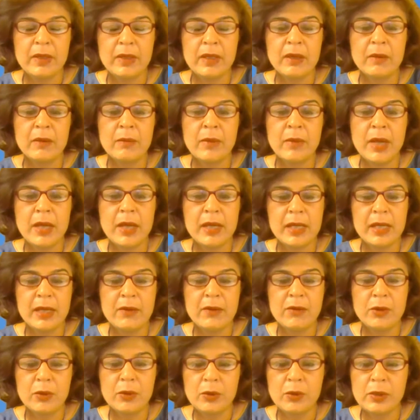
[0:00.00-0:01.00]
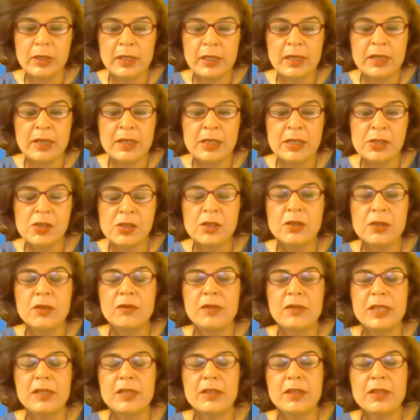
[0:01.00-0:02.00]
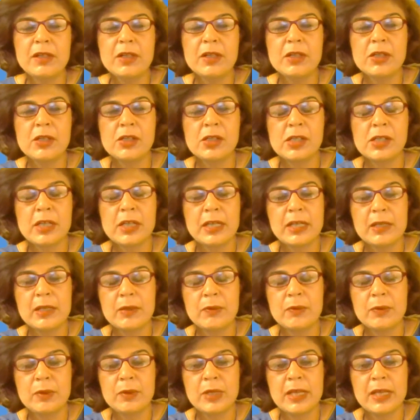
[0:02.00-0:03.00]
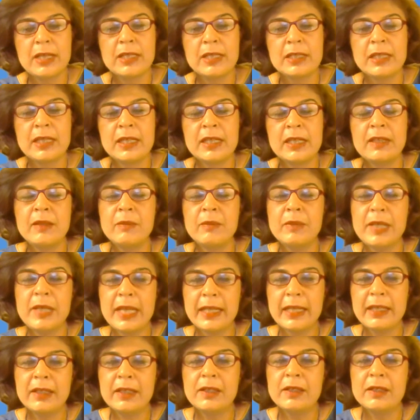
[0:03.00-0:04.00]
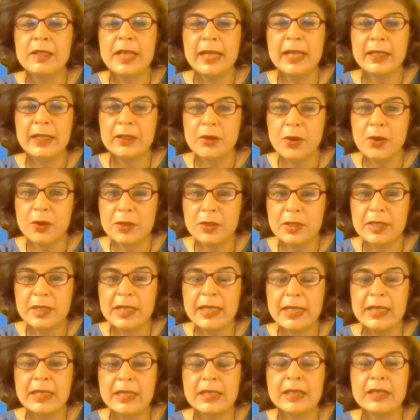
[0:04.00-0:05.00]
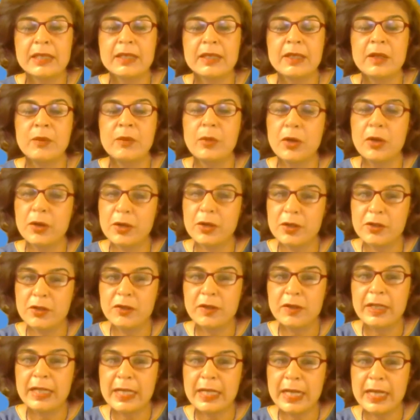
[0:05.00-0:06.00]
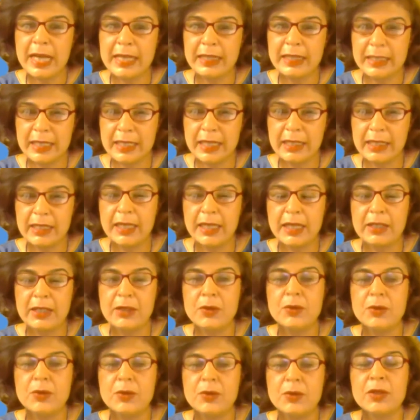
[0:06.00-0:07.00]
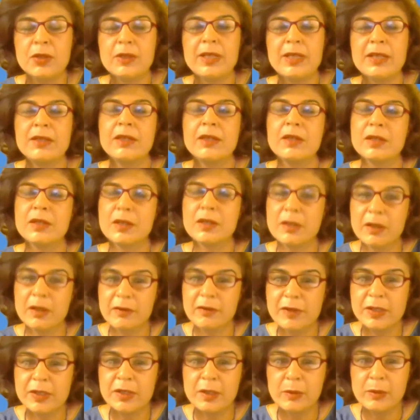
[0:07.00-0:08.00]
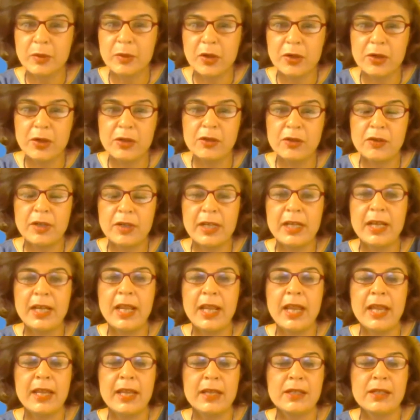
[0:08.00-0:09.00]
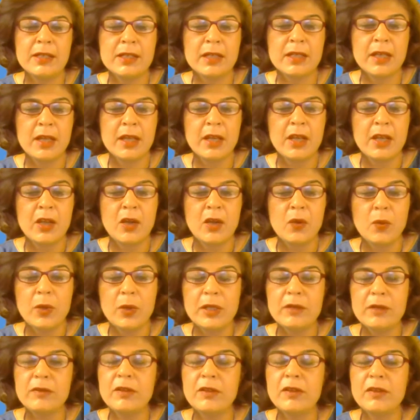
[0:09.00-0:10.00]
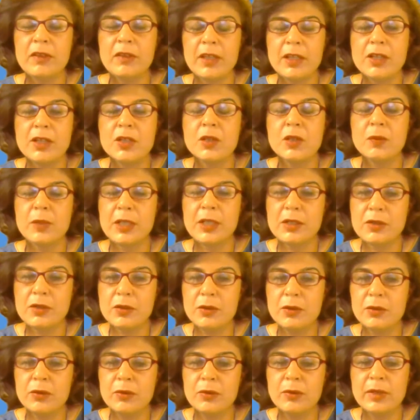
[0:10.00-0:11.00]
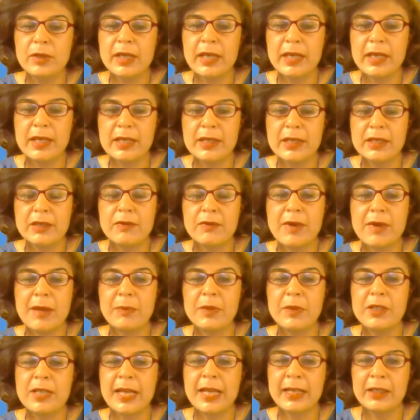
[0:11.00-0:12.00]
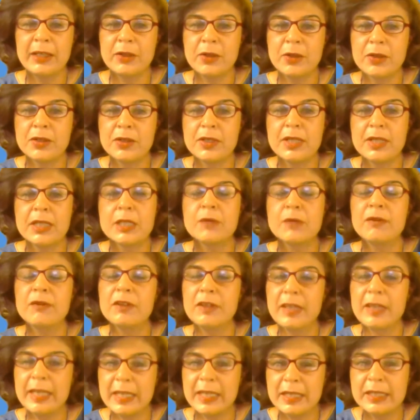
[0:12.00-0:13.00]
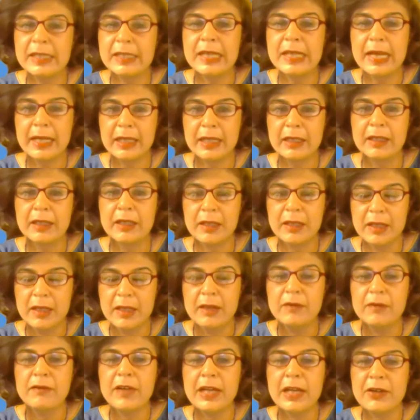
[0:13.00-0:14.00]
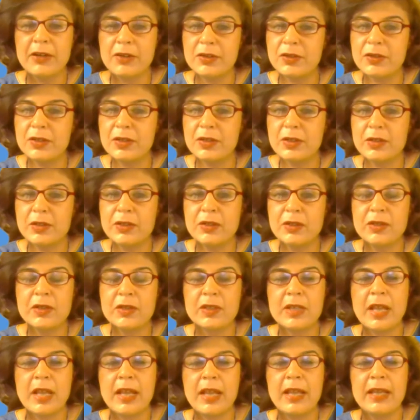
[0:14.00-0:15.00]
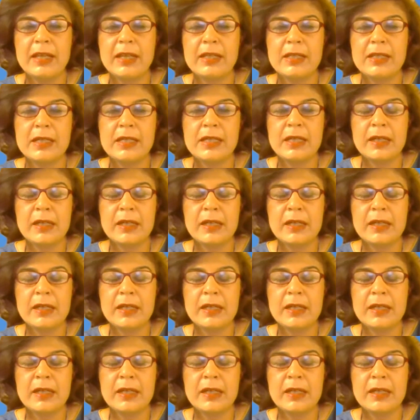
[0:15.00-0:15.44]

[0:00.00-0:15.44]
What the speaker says: my role, in addition to research, is in the molecular diagnostics laboratory at the AKU. So that's a service laboratory. And one of the things we do is rapid diagnostics for things like viruses and